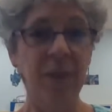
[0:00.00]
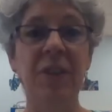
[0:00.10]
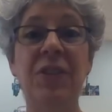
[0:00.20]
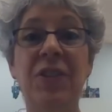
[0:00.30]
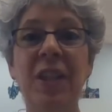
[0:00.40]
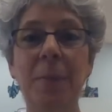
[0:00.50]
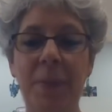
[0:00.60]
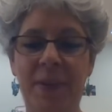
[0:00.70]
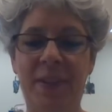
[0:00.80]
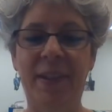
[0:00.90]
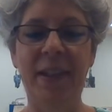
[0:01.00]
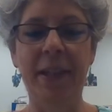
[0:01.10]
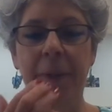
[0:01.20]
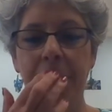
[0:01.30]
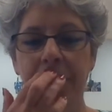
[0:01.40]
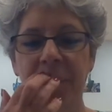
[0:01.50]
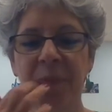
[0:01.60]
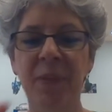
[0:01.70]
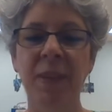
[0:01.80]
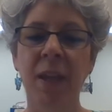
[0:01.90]
The deep sea.
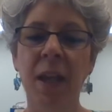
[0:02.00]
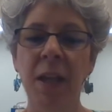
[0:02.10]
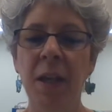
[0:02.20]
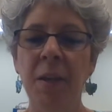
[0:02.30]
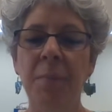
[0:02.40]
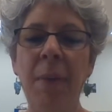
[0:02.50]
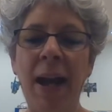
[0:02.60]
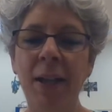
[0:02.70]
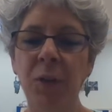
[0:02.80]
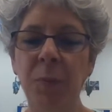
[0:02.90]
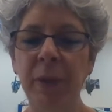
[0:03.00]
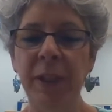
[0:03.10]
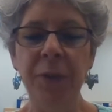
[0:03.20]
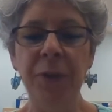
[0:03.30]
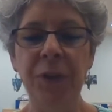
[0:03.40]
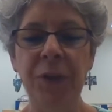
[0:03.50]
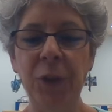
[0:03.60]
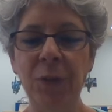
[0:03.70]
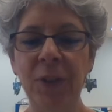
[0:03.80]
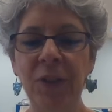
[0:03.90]
Miles below the
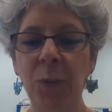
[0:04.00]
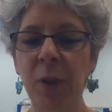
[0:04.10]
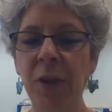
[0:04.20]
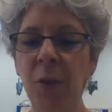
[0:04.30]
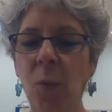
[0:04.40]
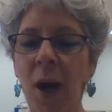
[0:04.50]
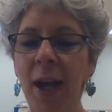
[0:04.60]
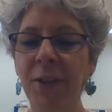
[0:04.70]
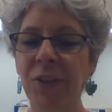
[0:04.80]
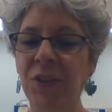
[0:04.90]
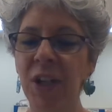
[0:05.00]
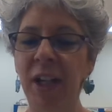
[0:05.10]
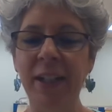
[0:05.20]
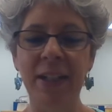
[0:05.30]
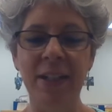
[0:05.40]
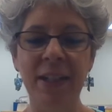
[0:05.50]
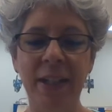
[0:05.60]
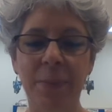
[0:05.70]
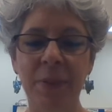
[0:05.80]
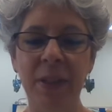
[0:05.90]
surface, where the water is dark and
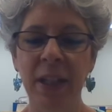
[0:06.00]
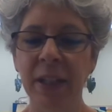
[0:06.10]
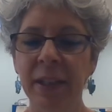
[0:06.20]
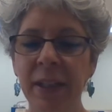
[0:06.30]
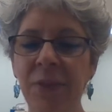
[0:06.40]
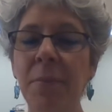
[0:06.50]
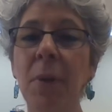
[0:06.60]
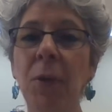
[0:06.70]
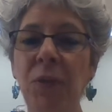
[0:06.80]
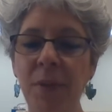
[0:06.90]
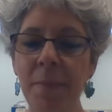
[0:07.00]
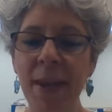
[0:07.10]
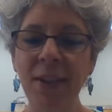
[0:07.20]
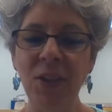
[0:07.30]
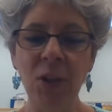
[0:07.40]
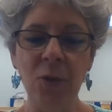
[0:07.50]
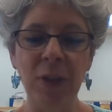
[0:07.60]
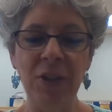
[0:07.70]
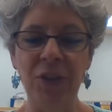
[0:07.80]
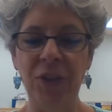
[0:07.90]
deep, live the most amazing
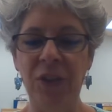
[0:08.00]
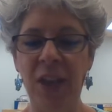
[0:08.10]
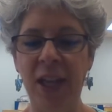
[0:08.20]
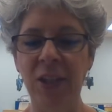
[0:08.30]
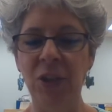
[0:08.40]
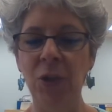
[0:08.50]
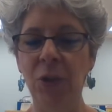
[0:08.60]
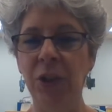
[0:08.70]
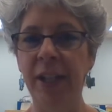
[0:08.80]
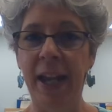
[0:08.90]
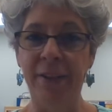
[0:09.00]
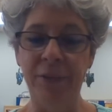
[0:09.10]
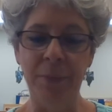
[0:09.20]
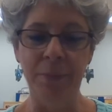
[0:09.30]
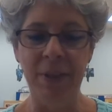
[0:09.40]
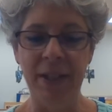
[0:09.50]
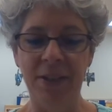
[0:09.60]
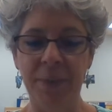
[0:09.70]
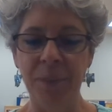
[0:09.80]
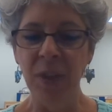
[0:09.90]
creatures that you could ever
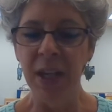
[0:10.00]
meet.